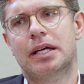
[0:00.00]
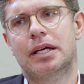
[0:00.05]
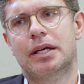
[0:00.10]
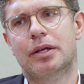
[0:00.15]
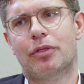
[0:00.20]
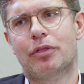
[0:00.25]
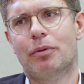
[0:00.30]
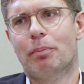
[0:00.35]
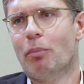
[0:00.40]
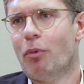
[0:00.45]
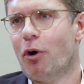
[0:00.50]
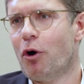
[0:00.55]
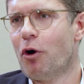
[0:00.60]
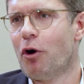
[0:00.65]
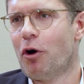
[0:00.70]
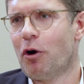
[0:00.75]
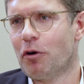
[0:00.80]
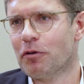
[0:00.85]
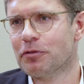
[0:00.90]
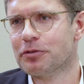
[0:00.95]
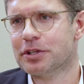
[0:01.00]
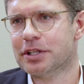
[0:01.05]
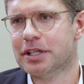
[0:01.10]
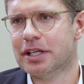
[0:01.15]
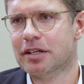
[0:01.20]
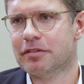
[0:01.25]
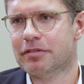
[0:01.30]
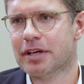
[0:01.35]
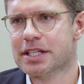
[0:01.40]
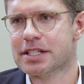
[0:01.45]
the more often
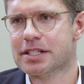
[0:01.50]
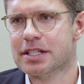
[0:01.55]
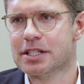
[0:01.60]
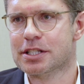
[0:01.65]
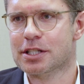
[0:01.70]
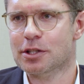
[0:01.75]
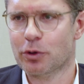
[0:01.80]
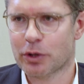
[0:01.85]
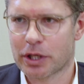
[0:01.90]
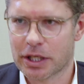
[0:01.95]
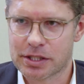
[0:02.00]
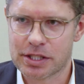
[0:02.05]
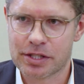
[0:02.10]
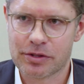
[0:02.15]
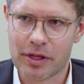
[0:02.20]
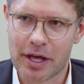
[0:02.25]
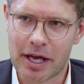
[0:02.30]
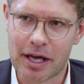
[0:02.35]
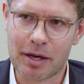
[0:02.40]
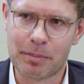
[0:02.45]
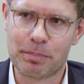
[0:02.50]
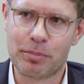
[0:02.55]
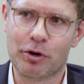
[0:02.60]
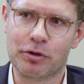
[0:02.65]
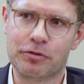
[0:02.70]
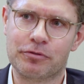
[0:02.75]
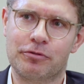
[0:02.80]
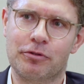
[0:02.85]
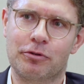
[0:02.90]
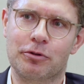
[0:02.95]
investors look at their
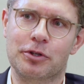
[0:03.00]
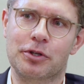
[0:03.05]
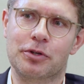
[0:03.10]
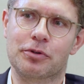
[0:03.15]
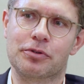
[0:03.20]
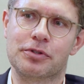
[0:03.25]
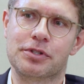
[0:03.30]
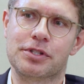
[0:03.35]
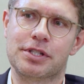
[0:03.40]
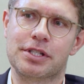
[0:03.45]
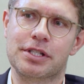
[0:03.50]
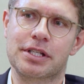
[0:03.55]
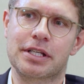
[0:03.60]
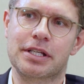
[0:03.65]
portfolios,